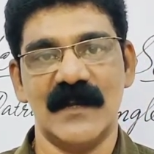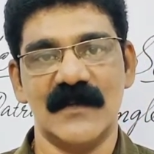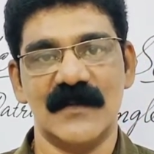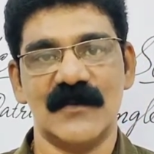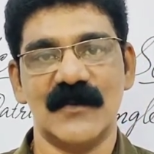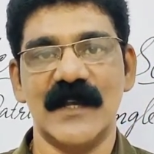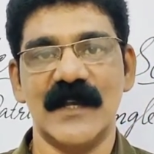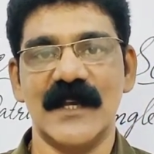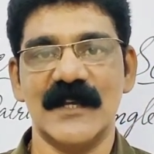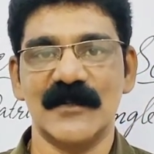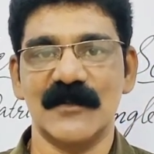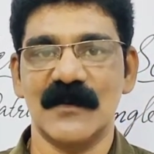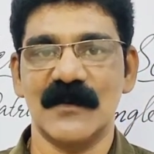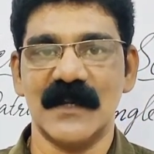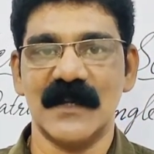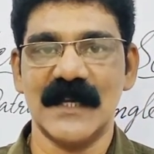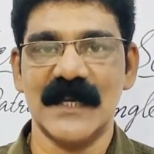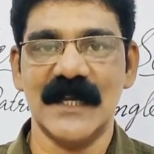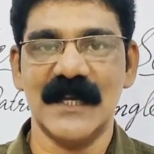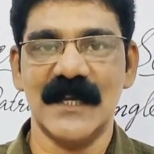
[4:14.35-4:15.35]
So he, is,
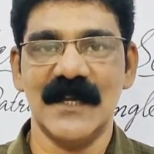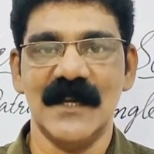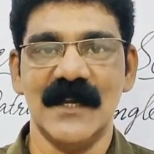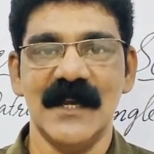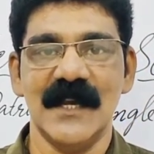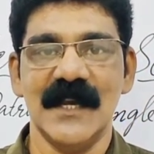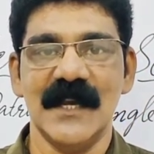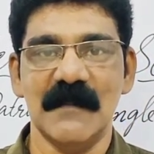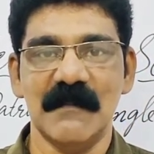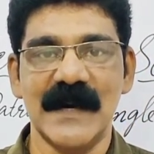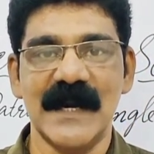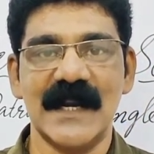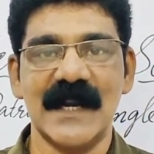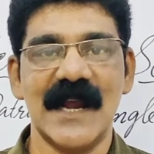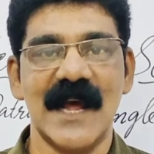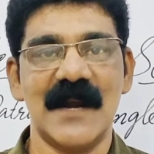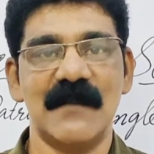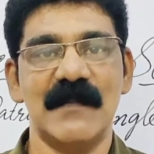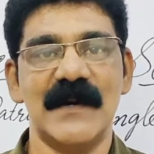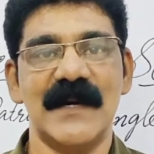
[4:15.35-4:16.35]
he
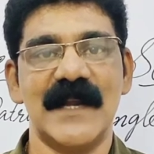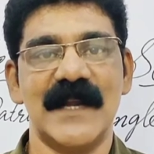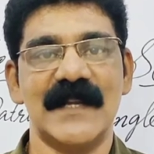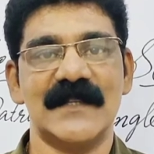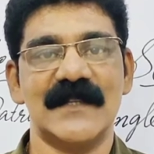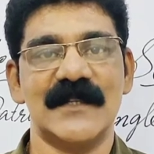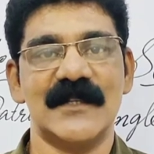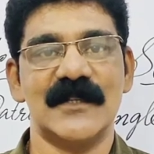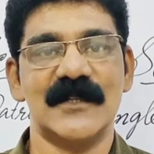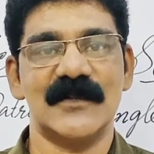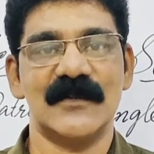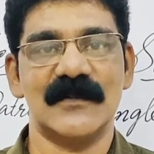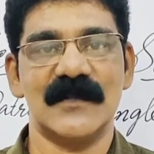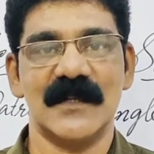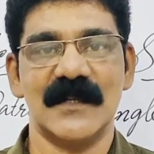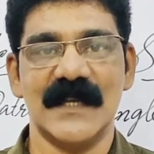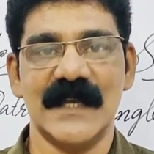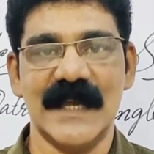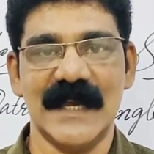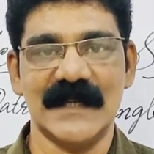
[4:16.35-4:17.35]
immediately
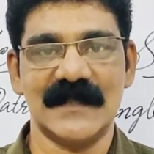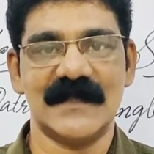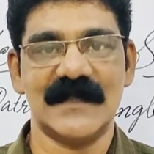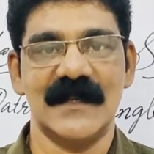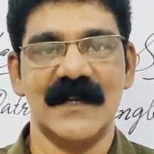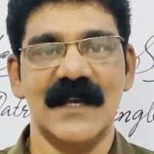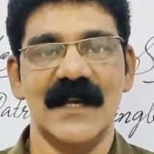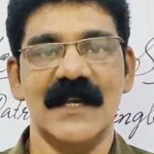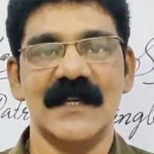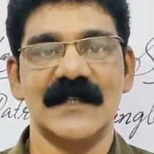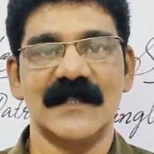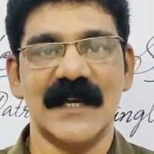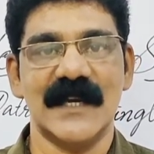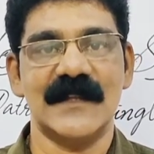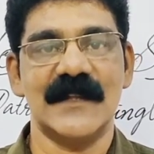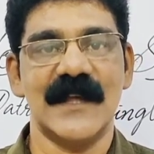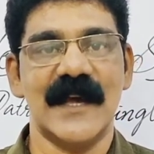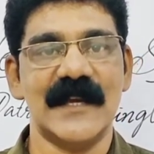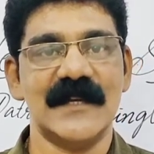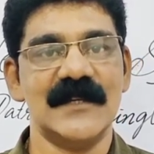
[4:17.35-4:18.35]
yes,
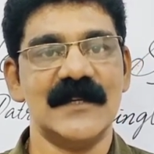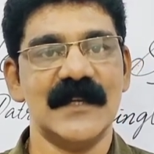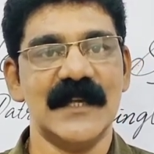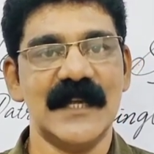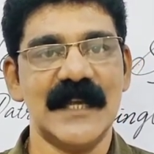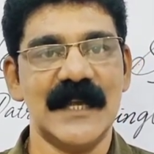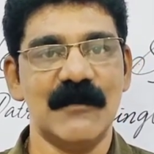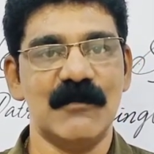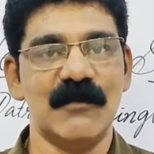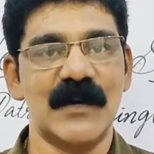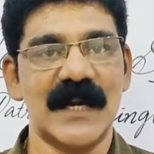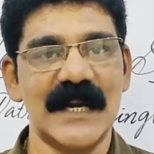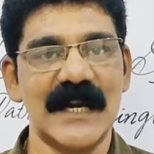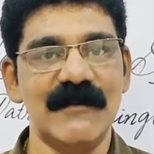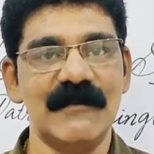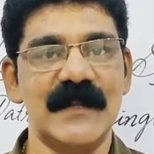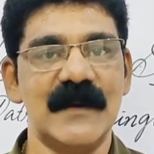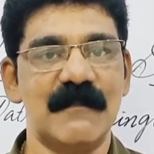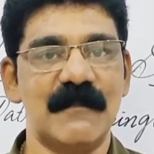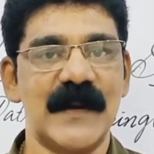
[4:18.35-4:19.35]
said that he would
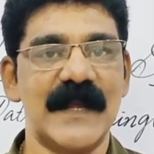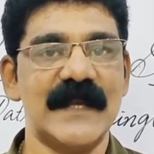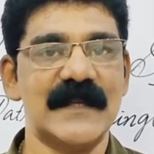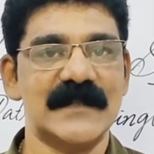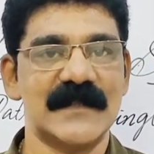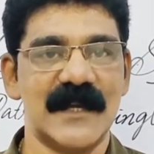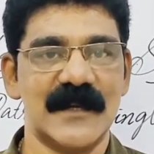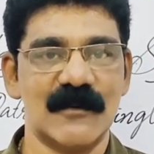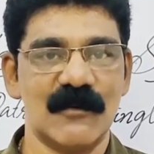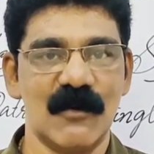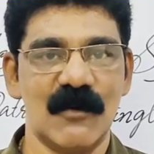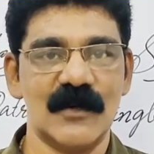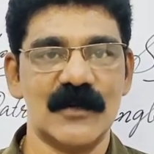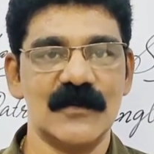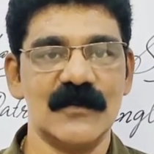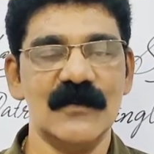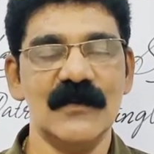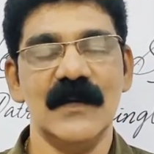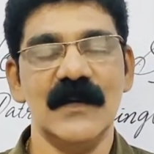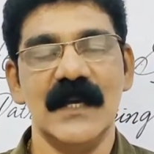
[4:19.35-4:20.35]
leave the place and go
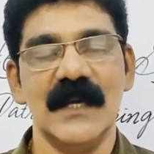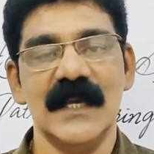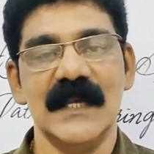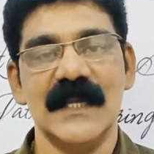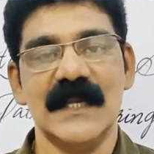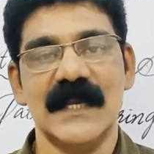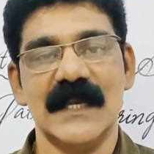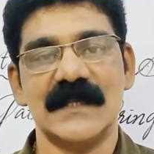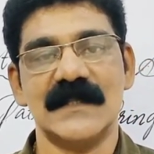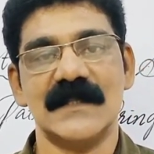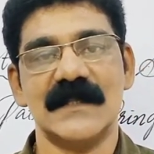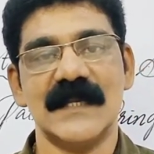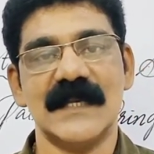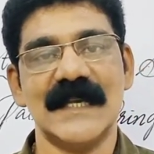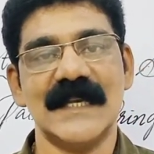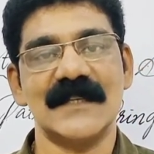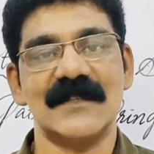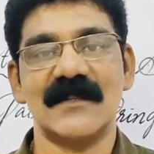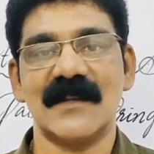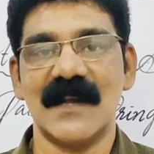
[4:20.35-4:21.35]
to, yes,
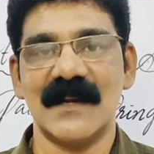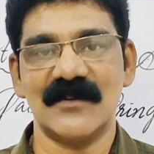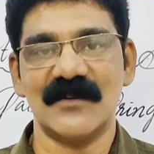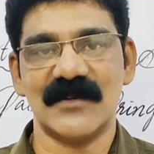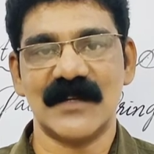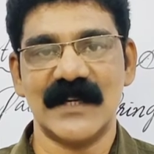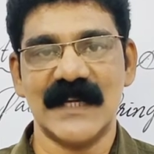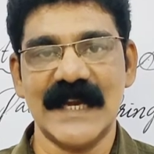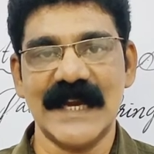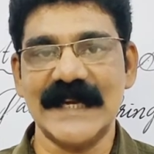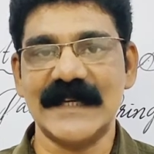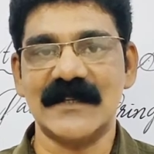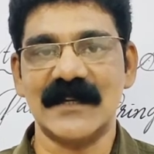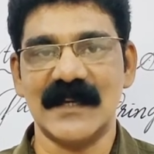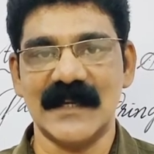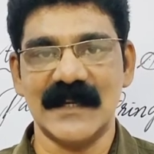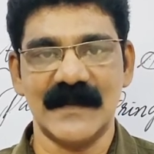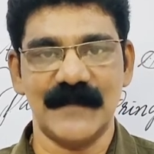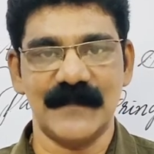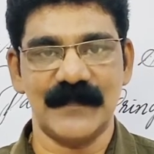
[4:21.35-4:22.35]
his country,
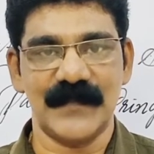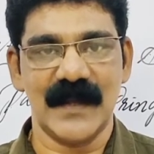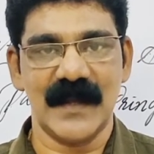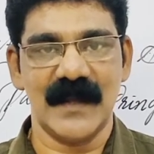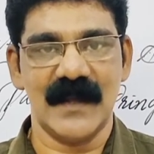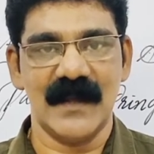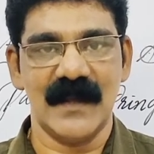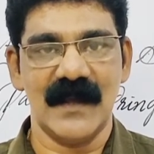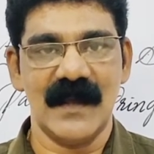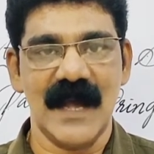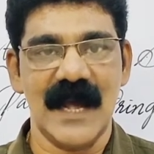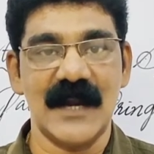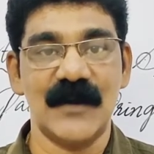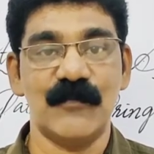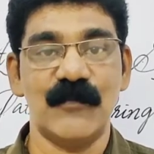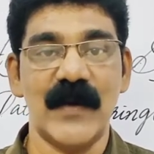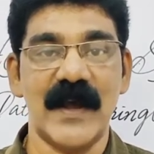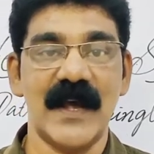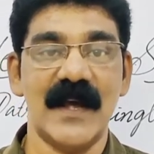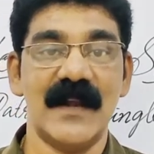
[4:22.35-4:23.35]
Italy
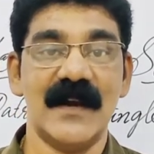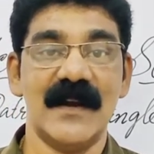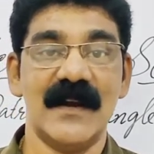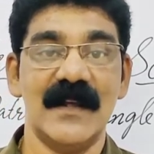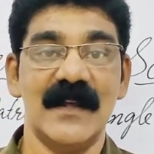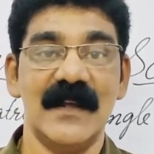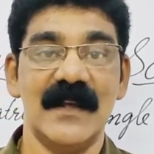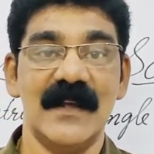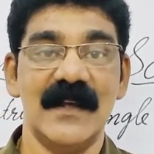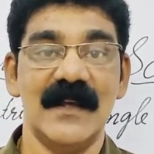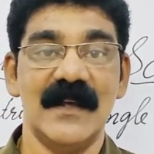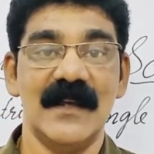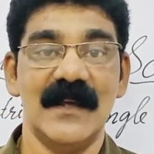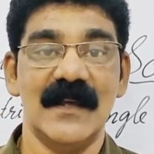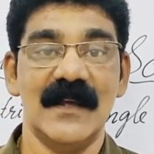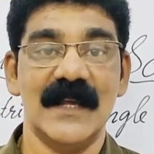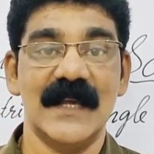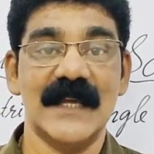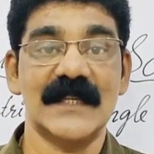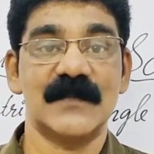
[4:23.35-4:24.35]
and where
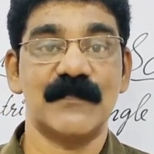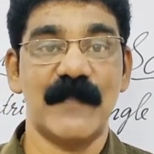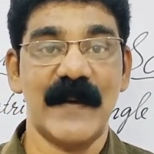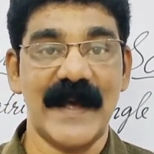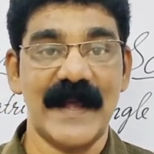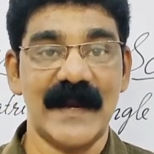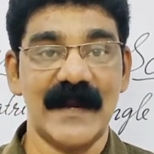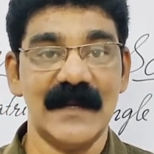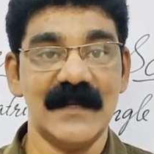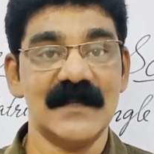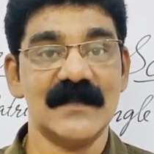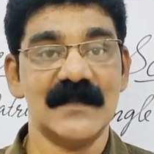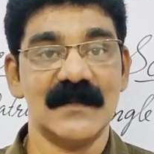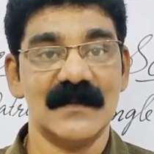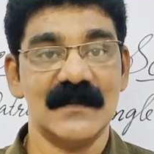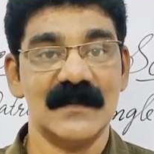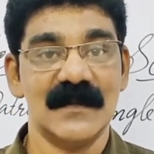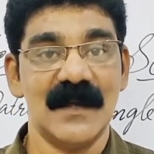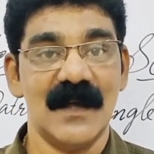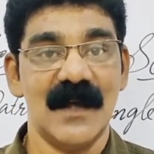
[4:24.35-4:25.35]
his parents
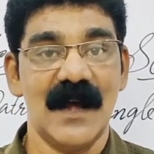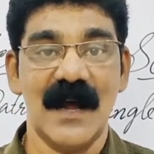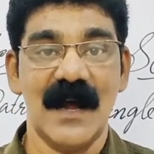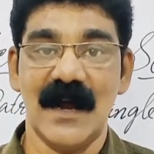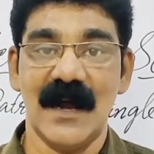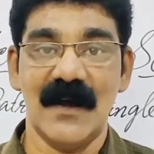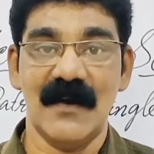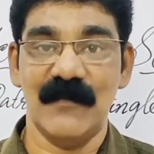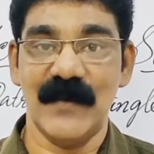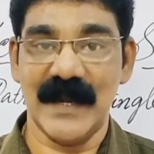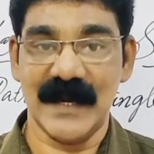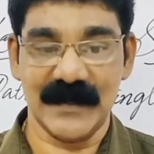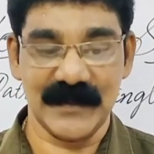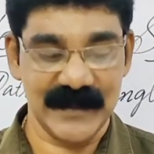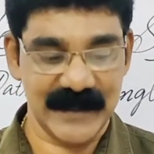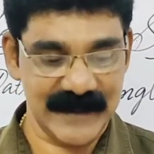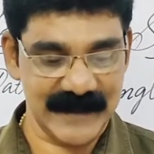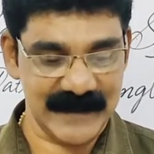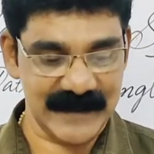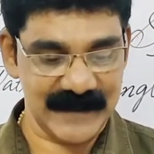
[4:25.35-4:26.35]
uh, were
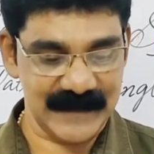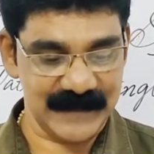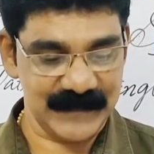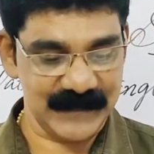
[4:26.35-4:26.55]
there.